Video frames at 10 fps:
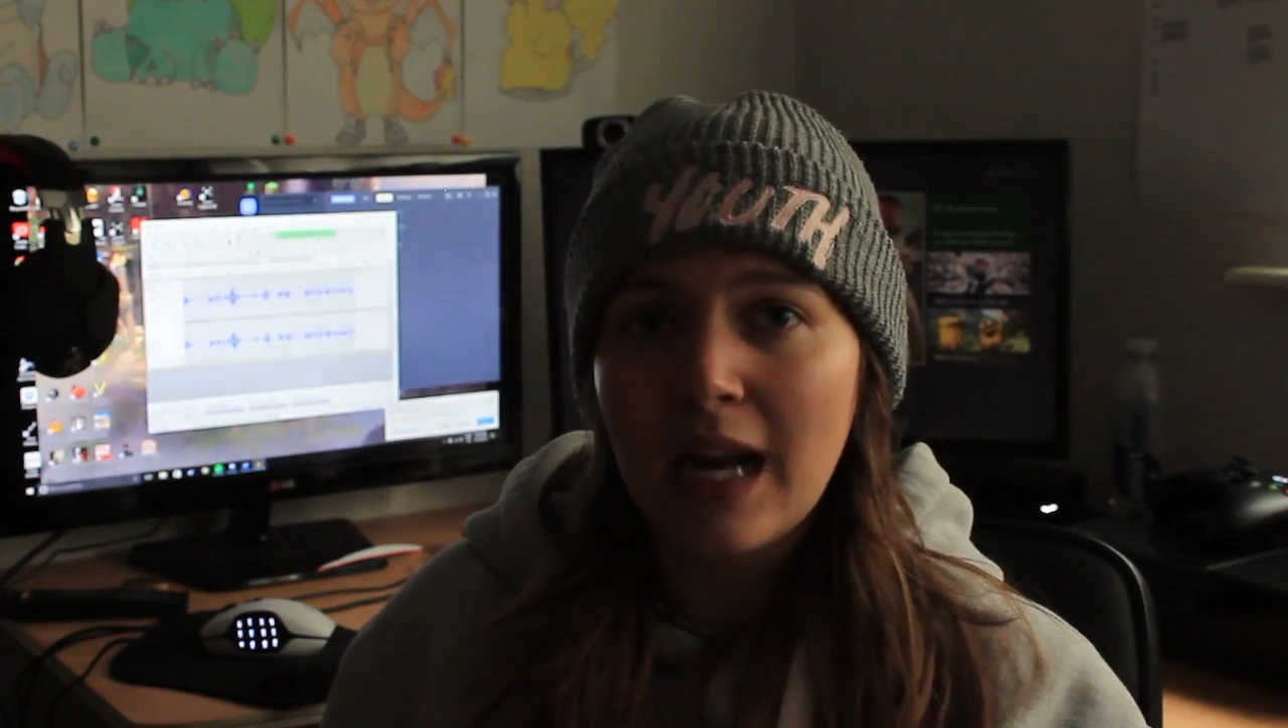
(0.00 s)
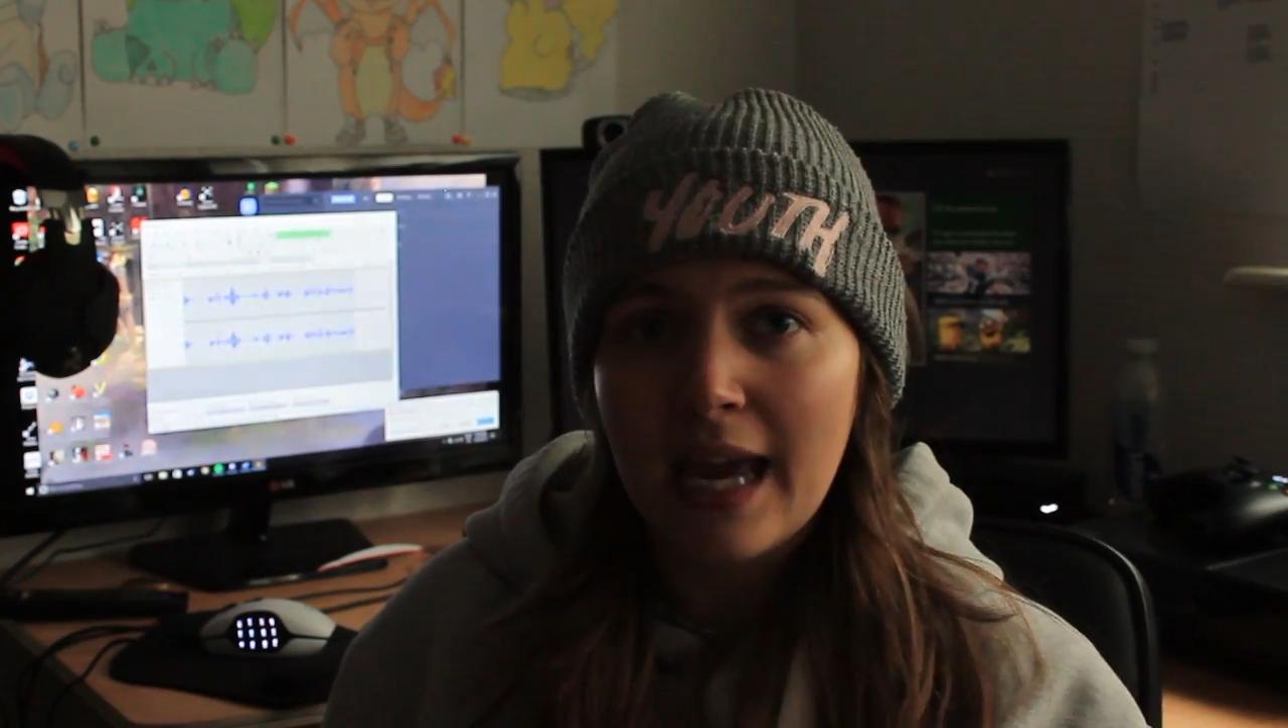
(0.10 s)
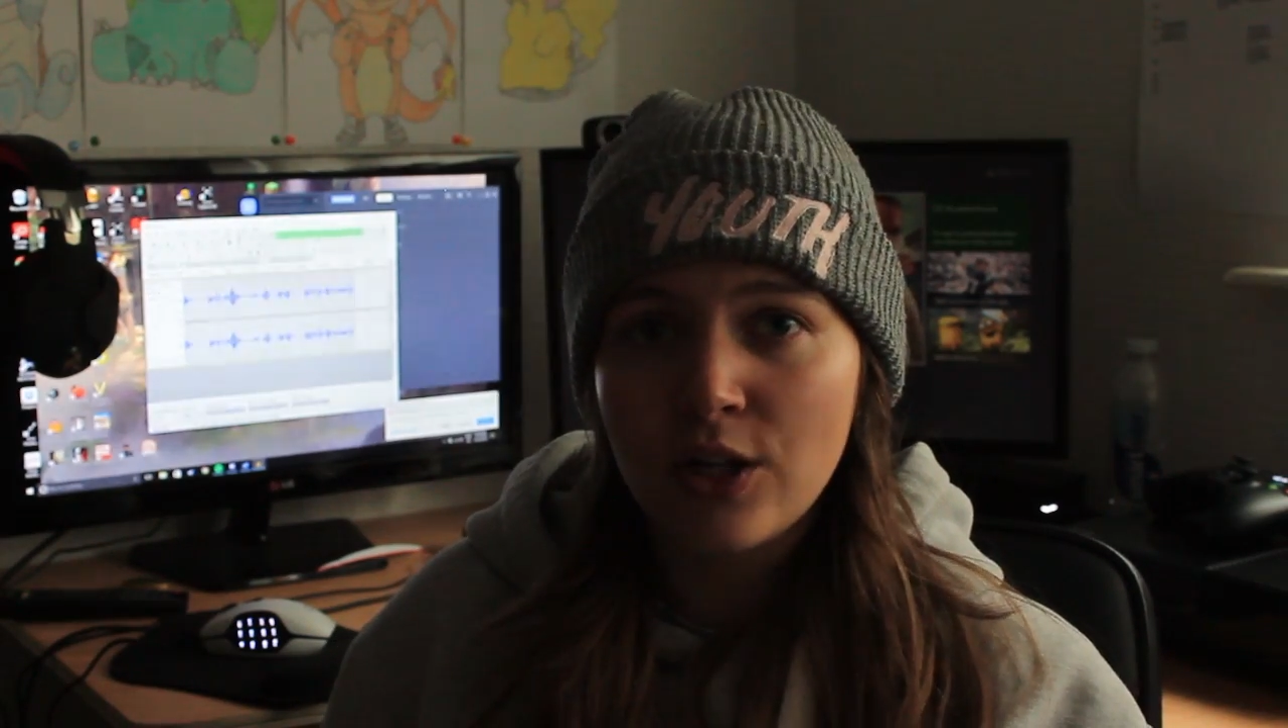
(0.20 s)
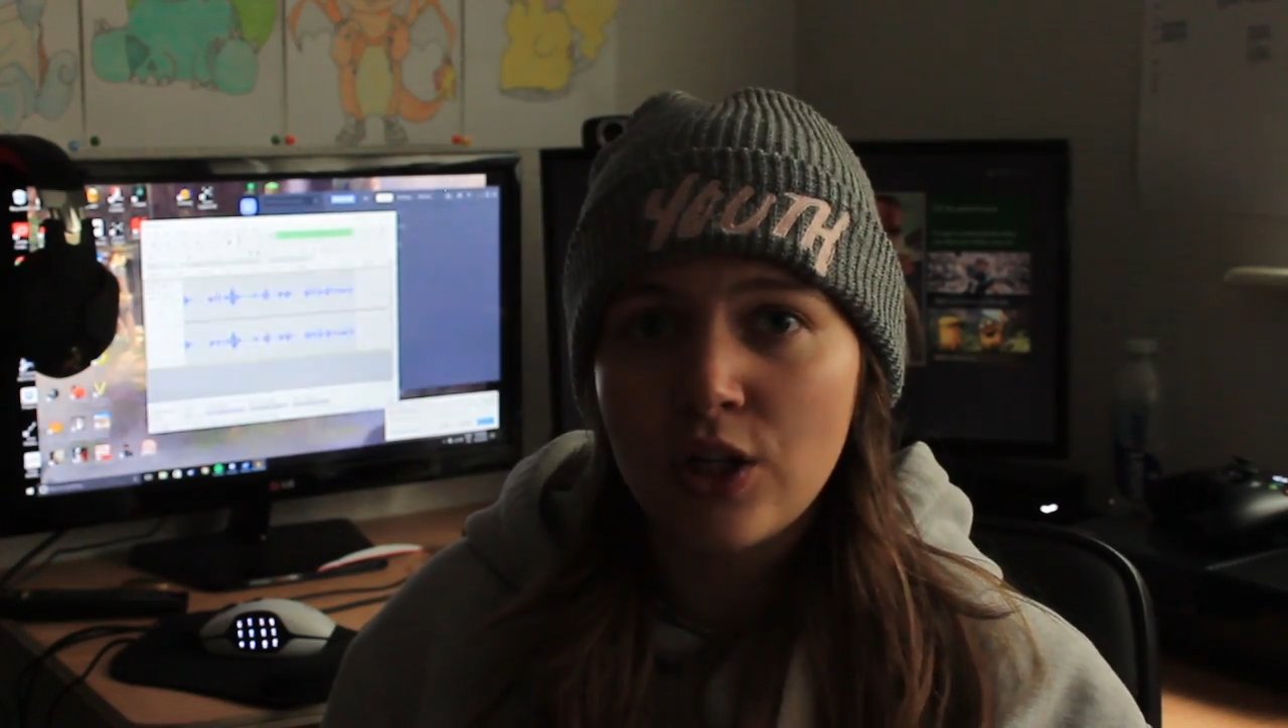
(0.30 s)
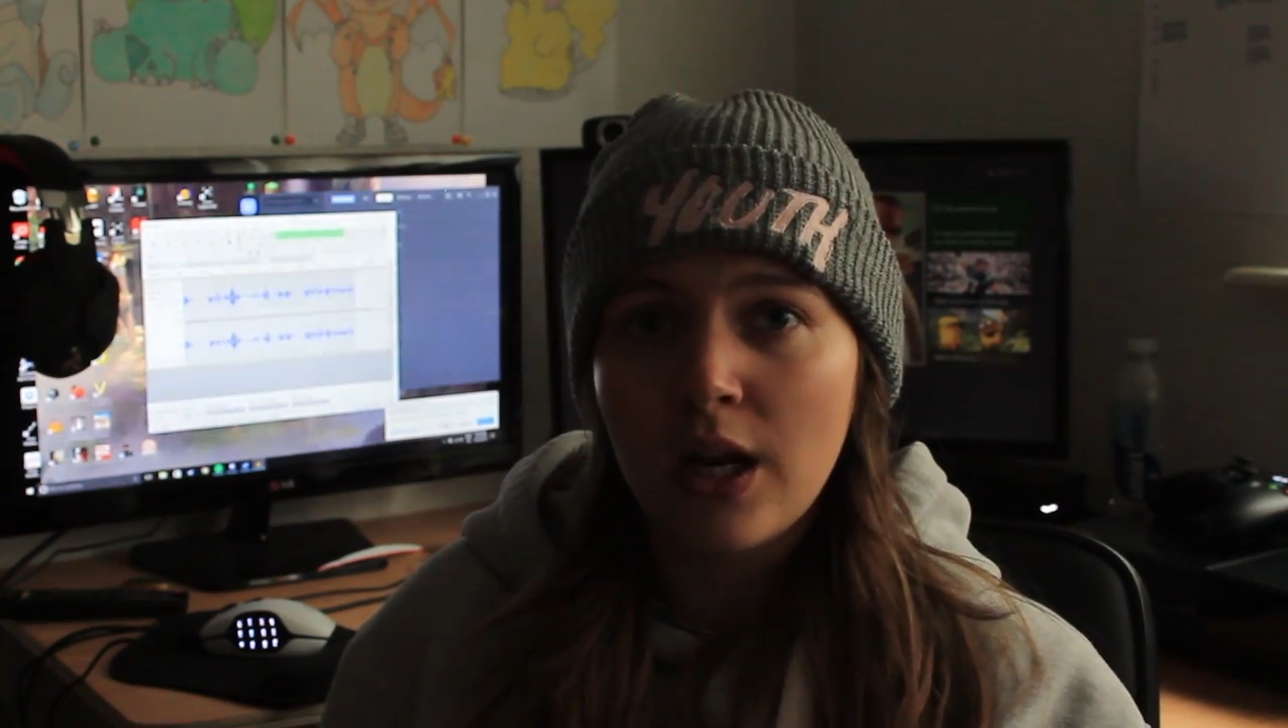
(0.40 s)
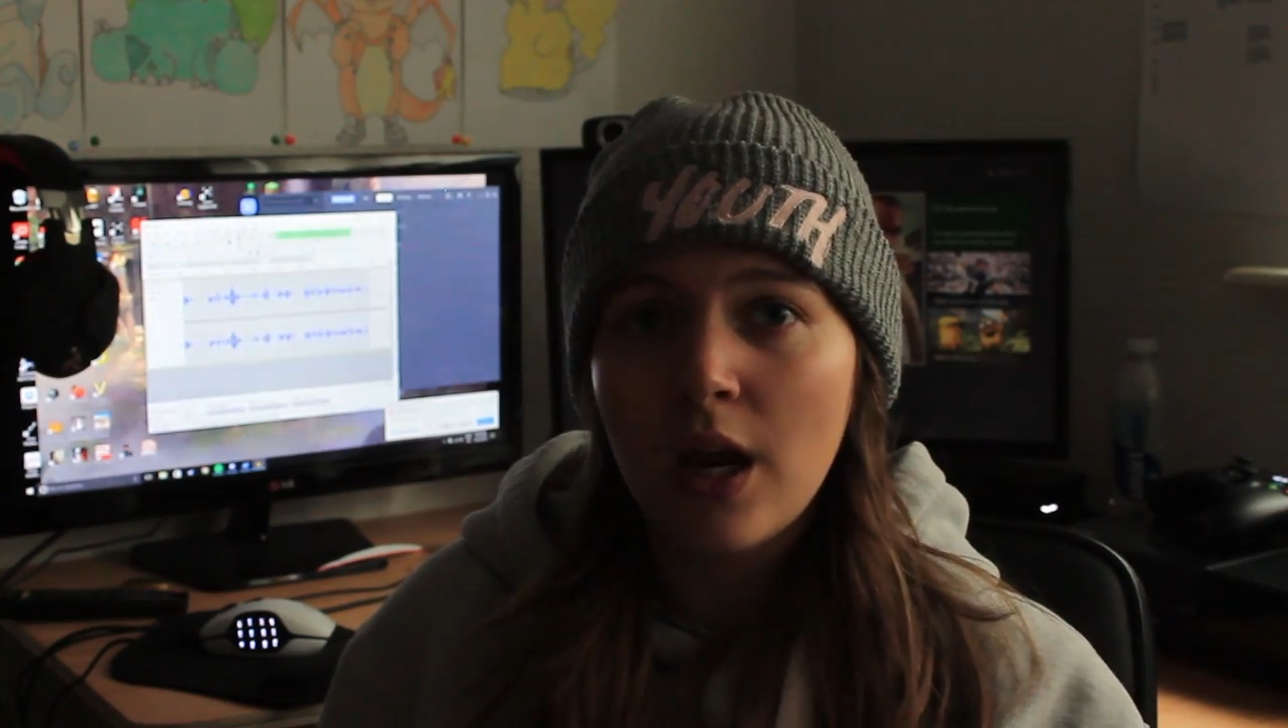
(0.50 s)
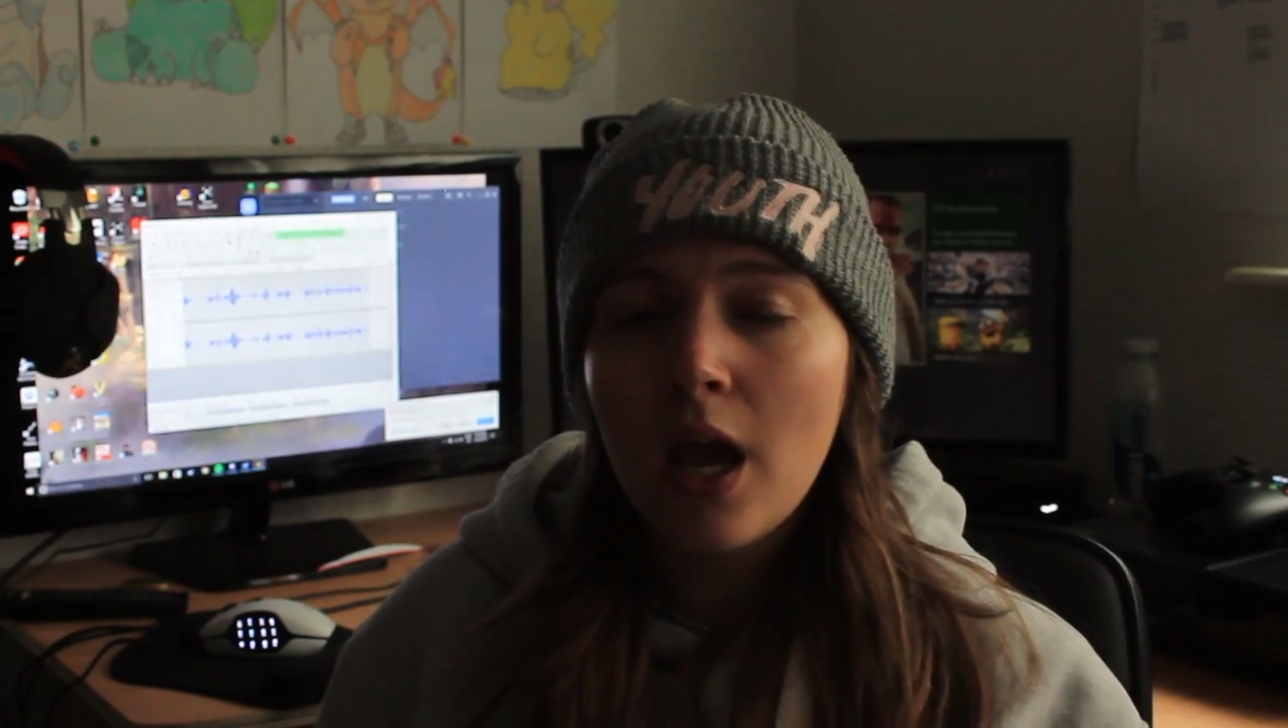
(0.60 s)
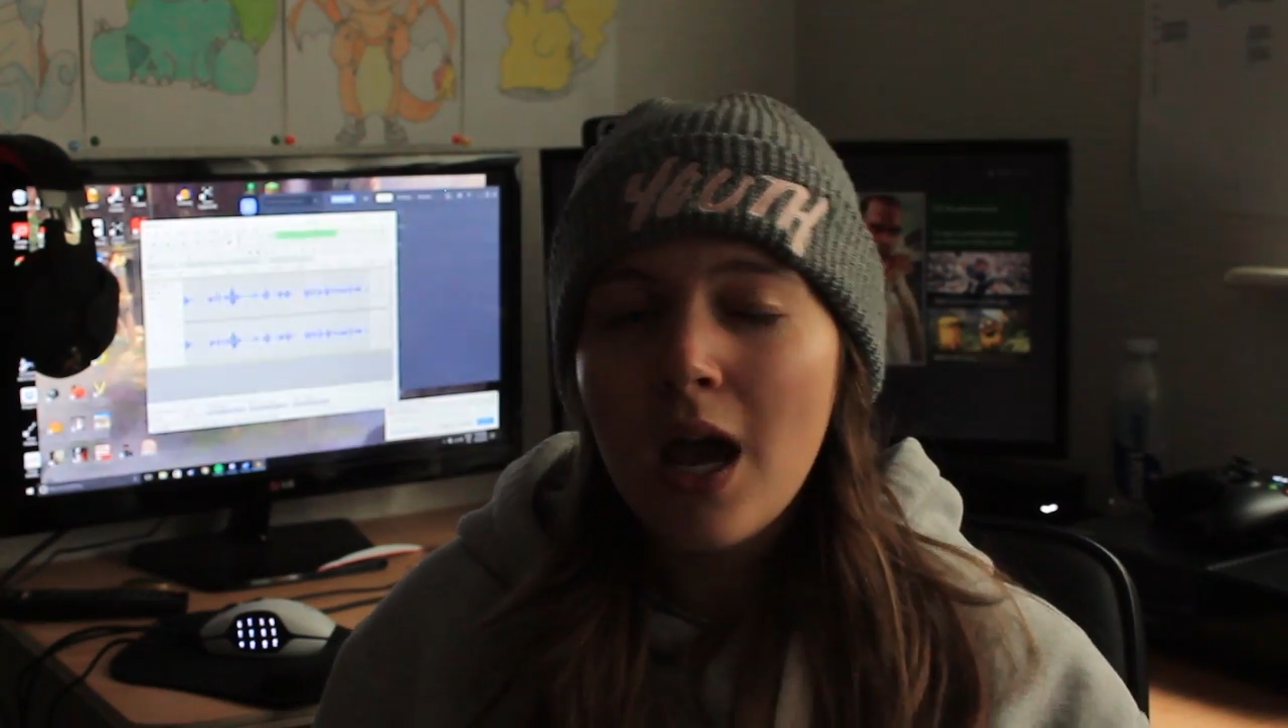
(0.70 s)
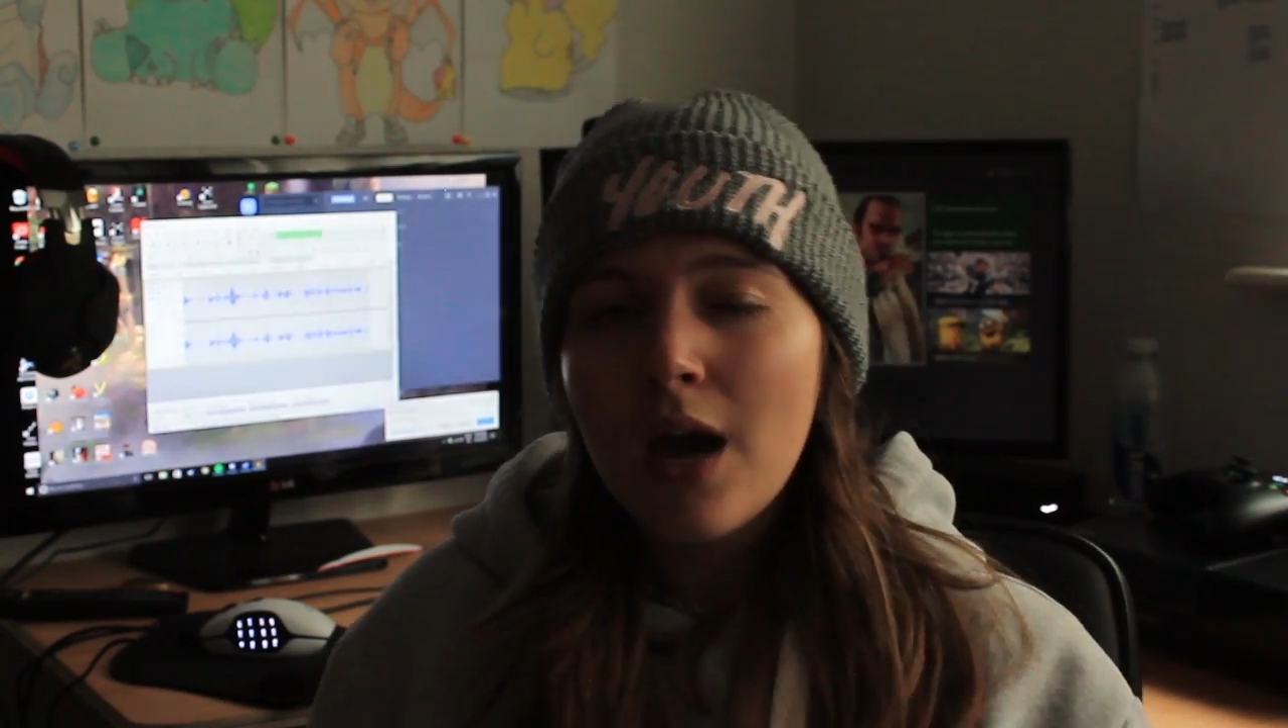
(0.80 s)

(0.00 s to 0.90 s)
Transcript: collection,